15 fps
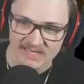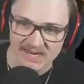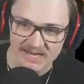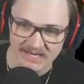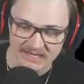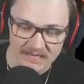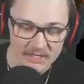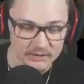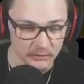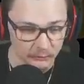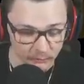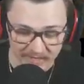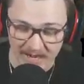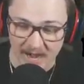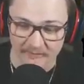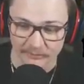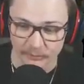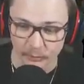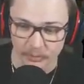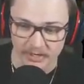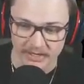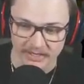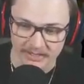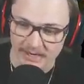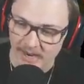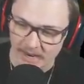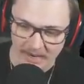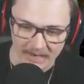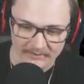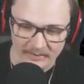inning. So if we got three,
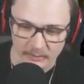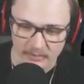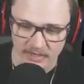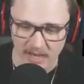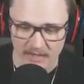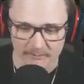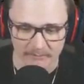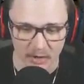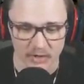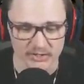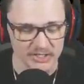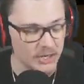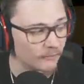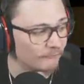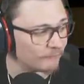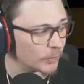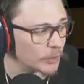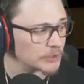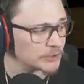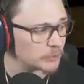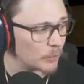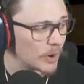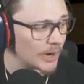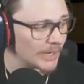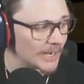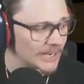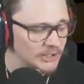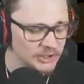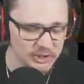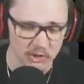I think we're getting a mercy. Our first one
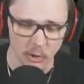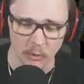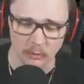in so